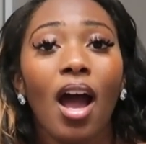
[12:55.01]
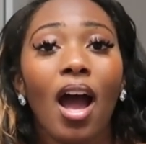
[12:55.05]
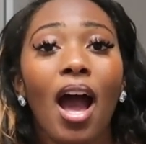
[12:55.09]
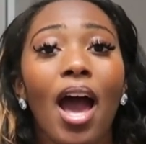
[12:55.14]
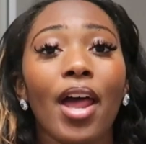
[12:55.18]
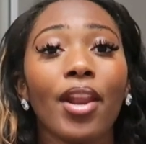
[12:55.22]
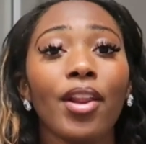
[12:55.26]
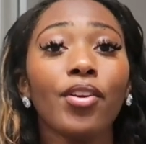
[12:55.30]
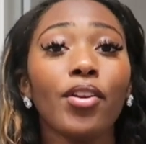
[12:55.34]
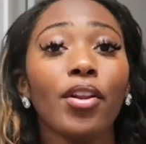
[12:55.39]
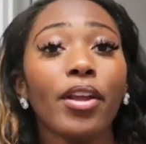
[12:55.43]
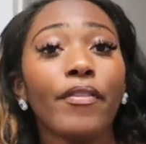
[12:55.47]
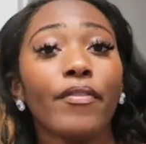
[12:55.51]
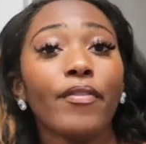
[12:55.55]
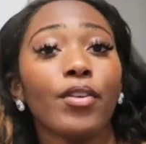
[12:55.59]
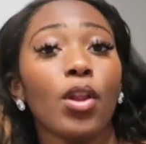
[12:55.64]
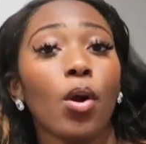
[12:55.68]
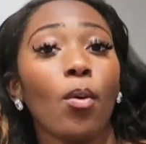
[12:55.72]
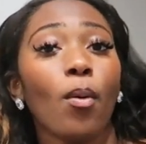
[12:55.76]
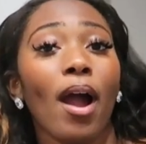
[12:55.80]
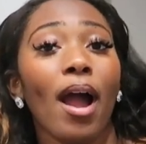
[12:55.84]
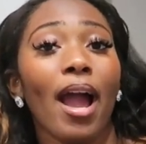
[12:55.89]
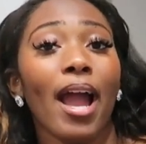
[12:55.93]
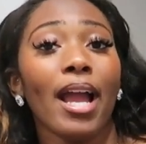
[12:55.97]
I don't even
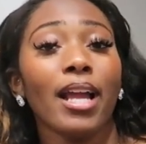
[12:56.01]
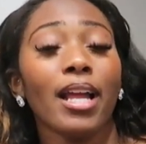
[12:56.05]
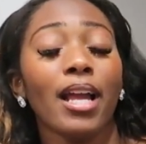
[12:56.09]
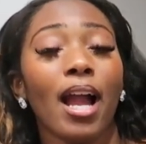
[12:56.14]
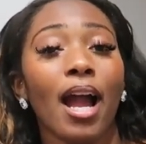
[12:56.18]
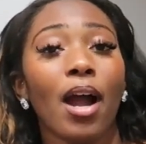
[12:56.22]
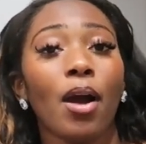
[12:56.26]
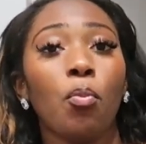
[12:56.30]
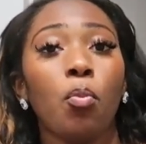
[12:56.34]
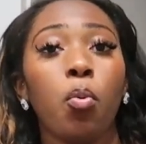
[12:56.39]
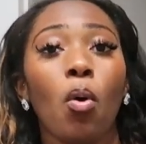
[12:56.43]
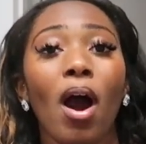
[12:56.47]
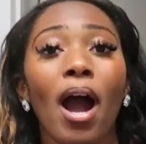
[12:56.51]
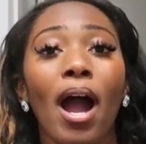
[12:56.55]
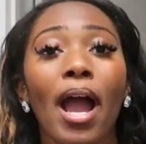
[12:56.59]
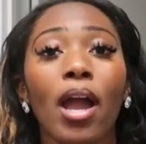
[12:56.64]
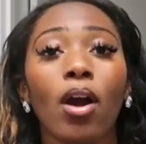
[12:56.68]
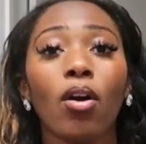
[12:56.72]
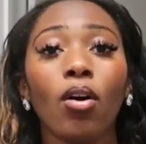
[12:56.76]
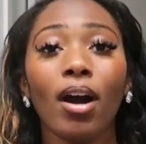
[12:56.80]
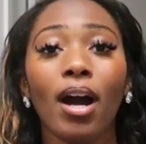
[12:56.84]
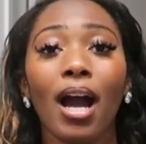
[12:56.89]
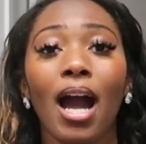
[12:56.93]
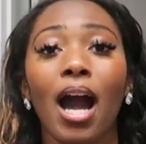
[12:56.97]
know
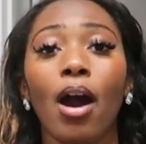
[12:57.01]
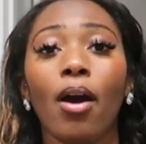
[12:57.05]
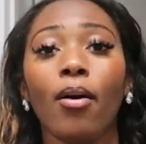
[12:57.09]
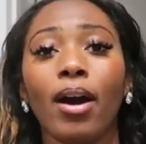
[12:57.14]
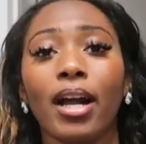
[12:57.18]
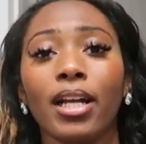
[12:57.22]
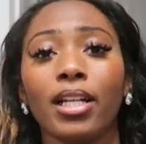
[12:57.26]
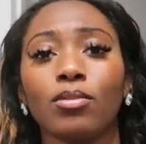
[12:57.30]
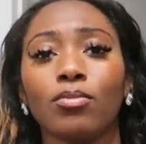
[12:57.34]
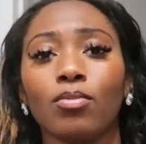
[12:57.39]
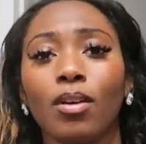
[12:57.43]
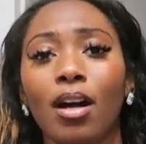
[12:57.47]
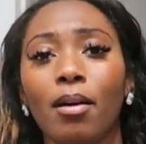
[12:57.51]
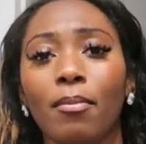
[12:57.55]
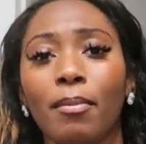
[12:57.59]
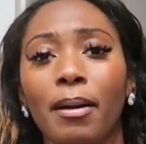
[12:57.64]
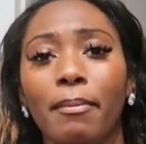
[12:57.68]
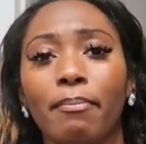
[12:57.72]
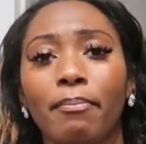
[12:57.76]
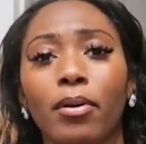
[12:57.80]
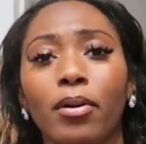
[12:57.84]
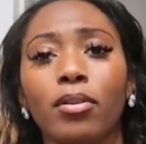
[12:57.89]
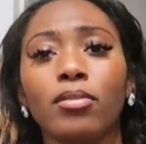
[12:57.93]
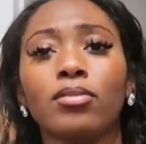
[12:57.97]
why or how,
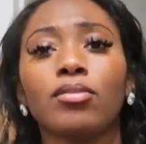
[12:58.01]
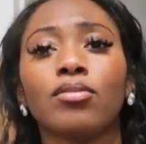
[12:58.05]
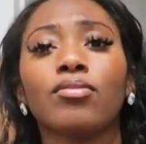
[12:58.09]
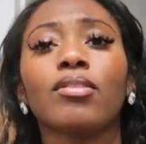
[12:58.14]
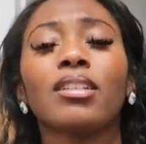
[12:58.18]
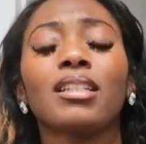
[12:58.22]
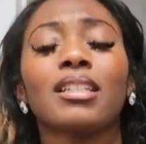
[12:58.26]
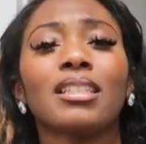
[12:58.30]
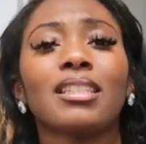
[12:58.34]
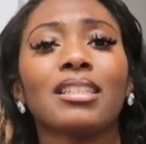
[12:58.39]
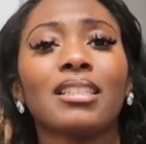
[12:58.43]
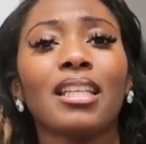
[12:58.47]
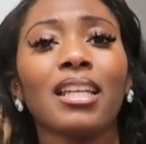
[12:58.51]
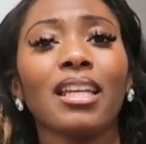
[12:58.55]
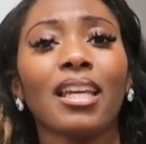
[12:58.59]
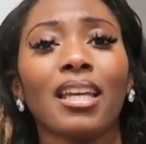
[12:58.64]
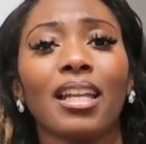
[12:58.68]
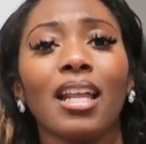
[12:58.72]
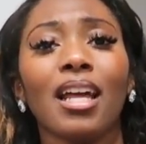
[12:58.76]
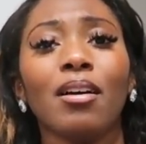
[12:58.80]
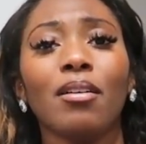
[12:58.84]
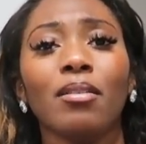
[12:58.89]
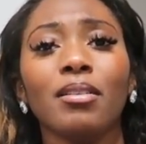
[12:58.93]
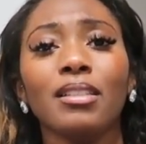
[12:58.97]
my bones really
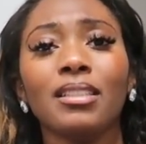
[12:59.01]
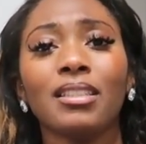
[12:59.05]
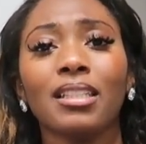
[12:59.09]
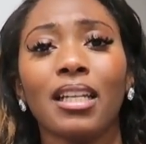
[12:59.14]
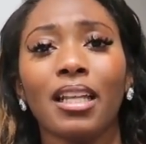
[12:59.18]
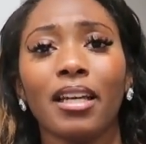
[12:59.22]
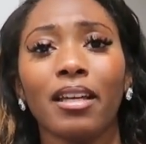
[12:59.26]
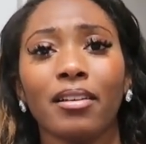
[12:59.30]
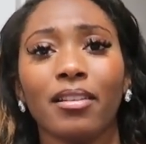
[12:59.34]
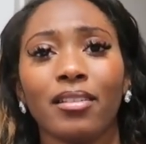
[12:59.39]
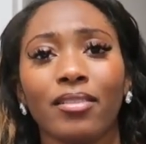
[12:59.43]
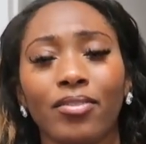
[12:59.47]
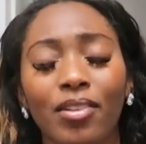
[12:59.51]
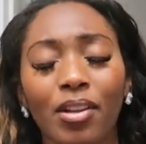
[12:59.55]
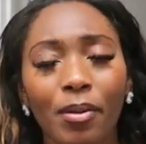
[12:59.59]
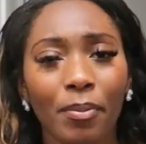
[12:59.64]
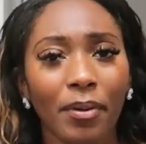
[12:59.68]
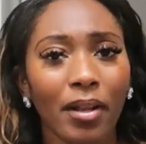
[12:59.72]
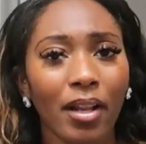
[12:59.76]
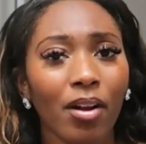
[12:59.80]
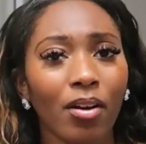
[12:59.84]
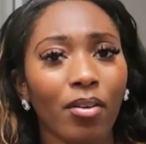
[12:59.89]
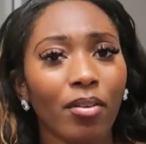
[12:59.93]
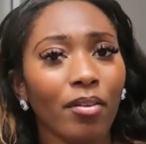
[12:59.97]
sticking out, isn't it?
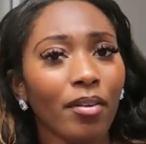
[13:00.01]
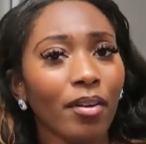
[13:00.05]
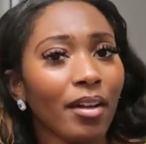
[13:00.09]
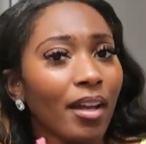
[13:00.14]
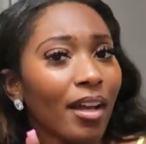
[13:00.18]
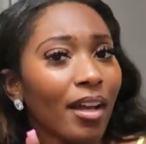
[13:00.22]
Flipping out.